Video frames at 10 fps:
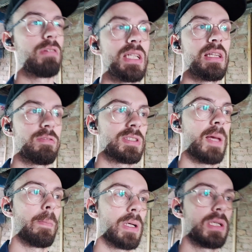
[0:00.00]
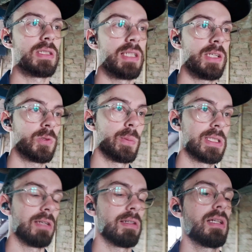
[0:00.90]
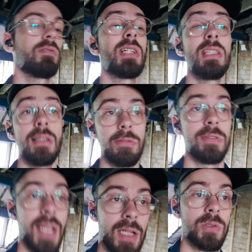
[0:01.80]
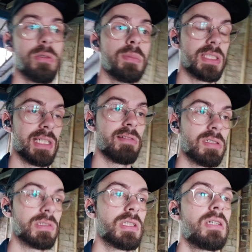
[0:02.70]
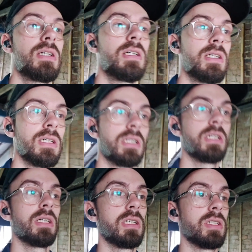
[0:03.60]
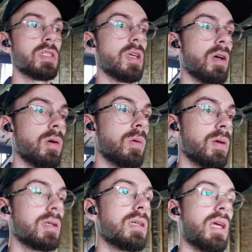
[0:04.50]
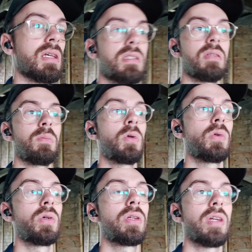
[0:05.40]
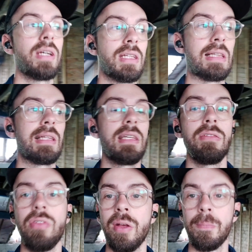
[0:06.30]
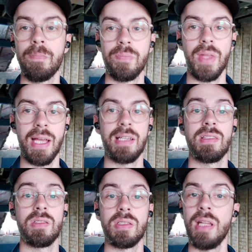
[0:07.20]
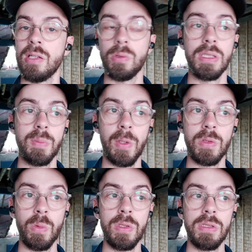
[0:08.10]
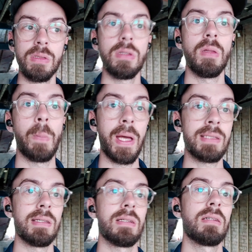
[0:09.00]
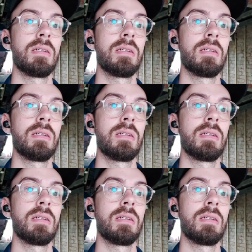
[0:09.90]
really love timber as a natural material. I really love natural materials. So yes, the more that I can leave as just natural exposed wood, the better